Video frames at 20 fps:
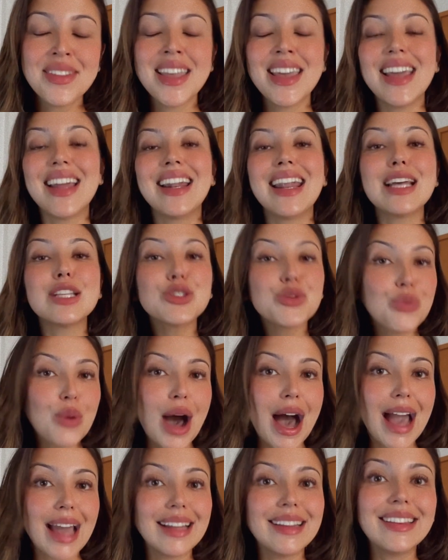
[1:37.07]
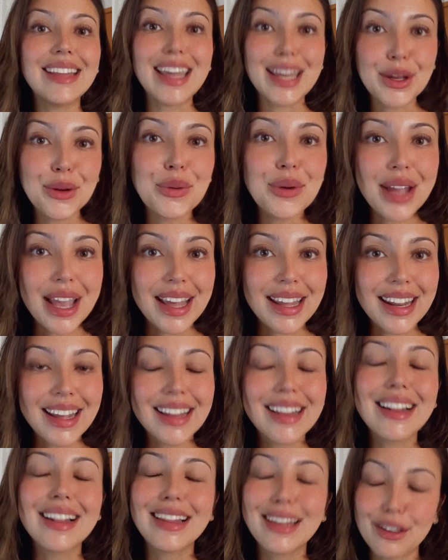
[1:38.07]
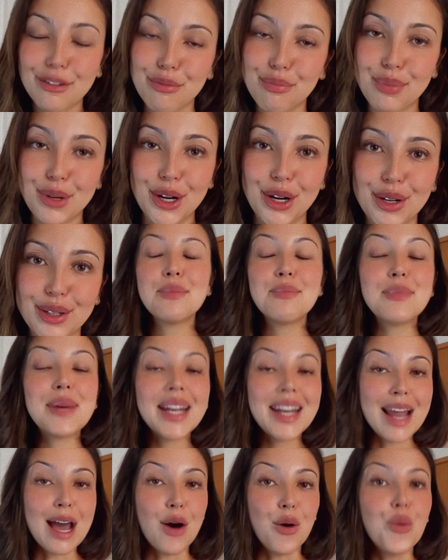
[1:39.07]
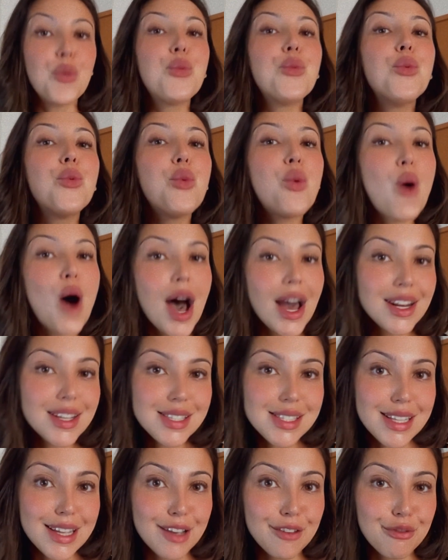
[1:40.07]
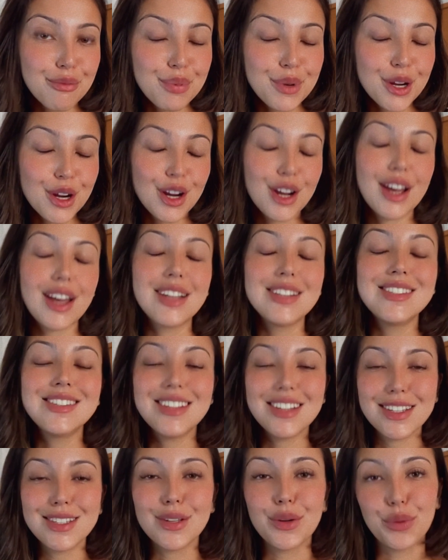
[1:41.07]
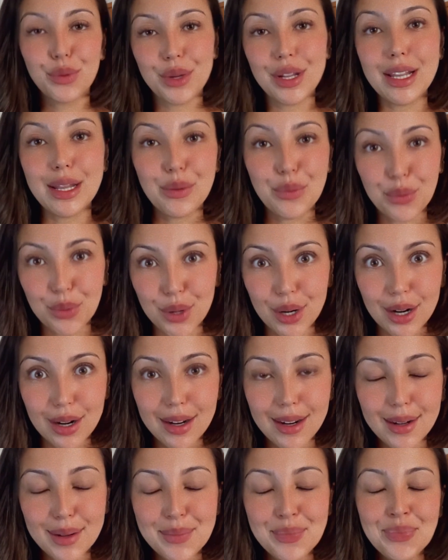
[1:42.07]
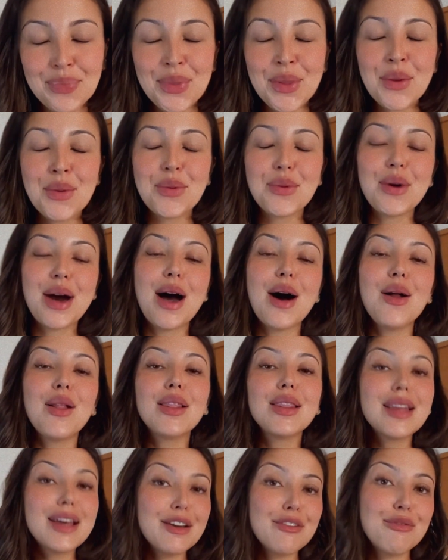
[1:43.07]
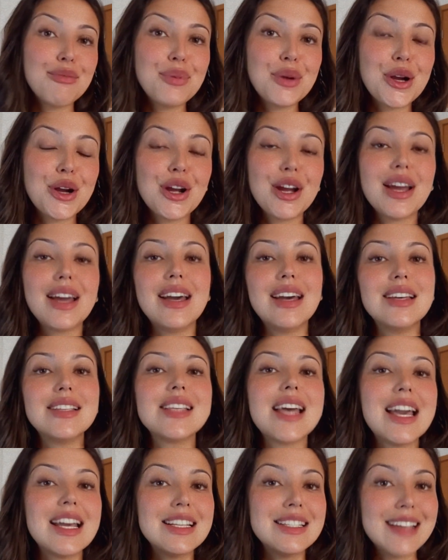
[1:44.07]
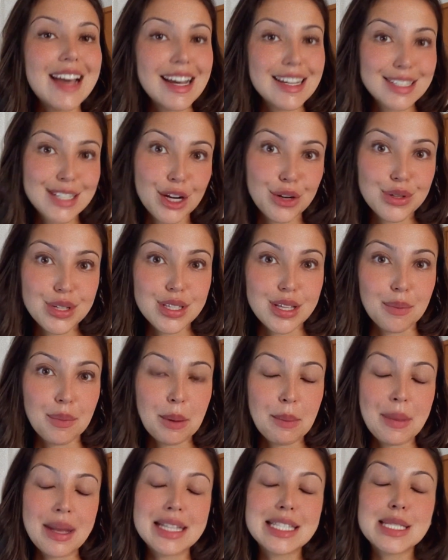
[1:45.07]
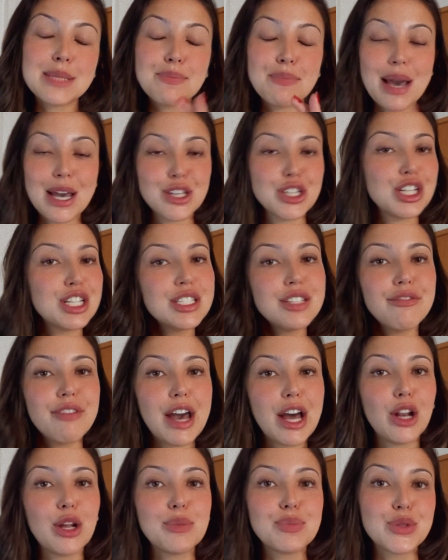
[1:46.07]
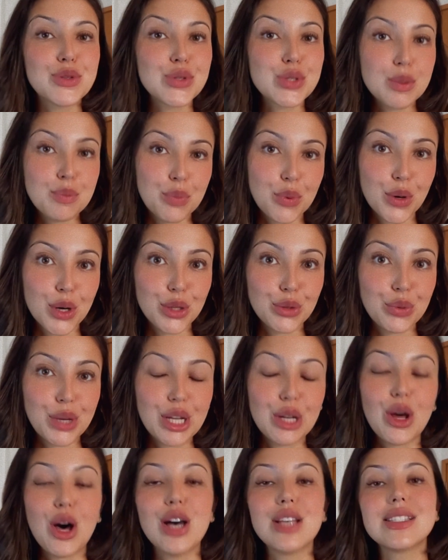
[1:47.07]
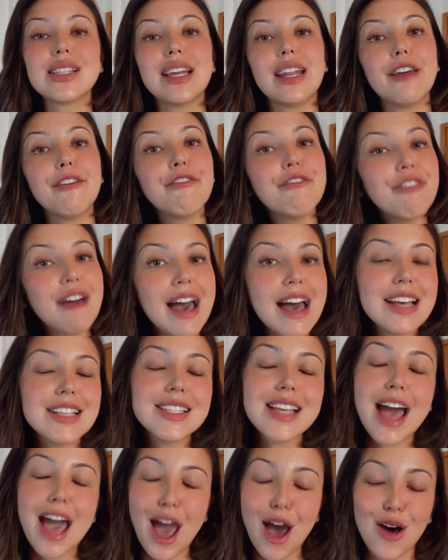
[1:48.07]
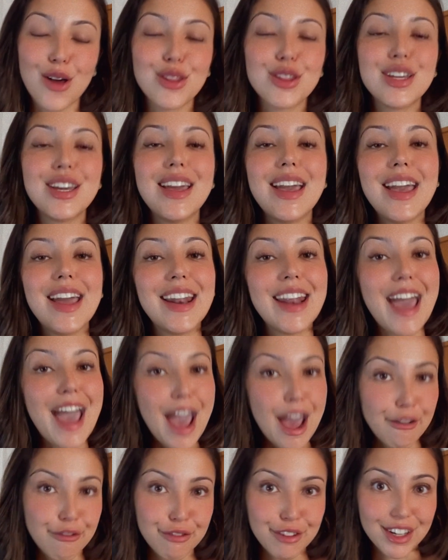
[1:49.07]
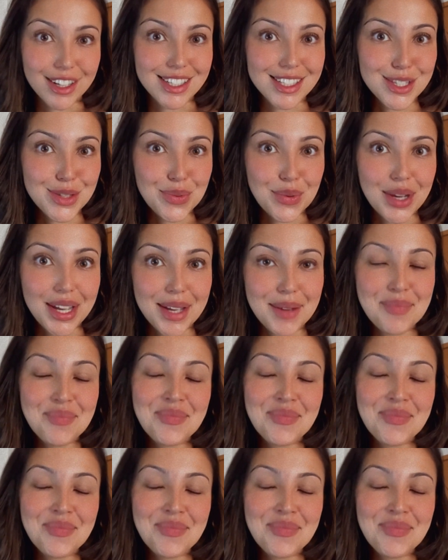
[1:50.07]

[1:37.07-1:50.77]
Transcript: And that's why they created Liv Pure. But now, what is Liv Pure and does it really work? Well, Liv Pure is a dietary supplement specially developed to support weight loss in a fast, healthy, and effortless way.